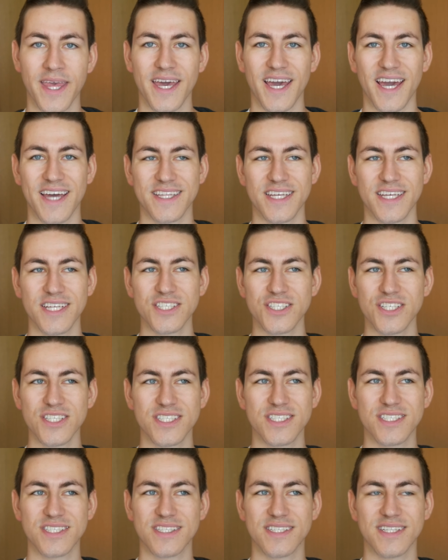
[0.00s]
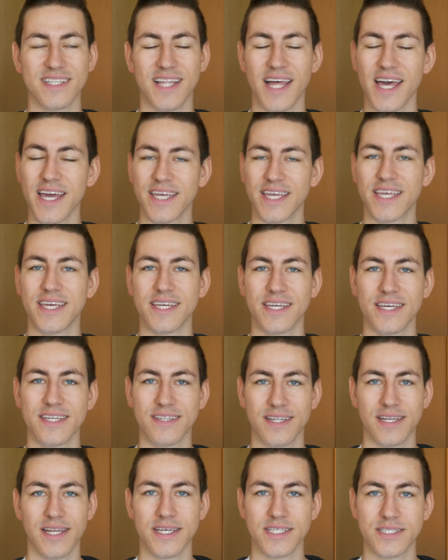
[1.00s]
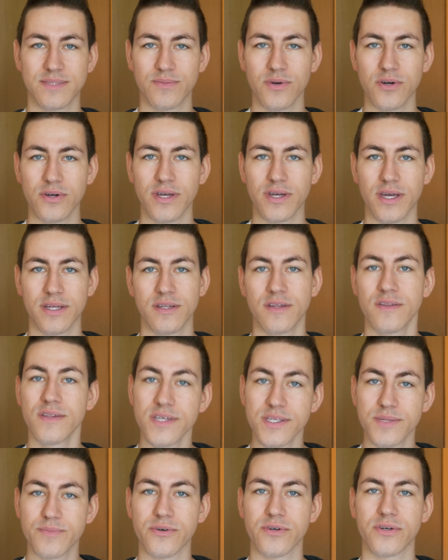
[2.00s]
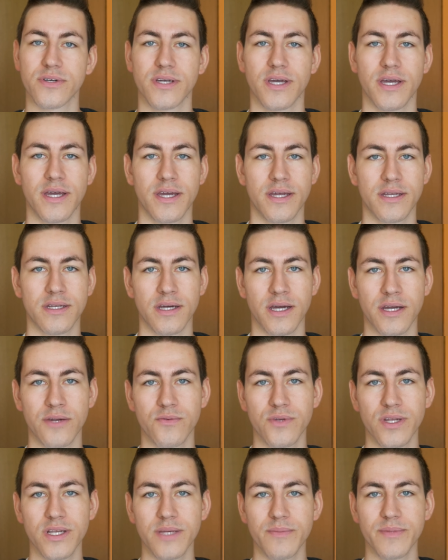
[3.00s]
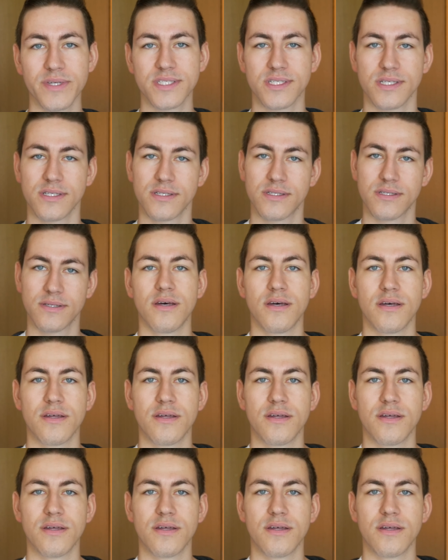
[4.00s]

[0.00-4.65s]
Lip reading: And that's just lacking in the last book and in this book, and I really miss it.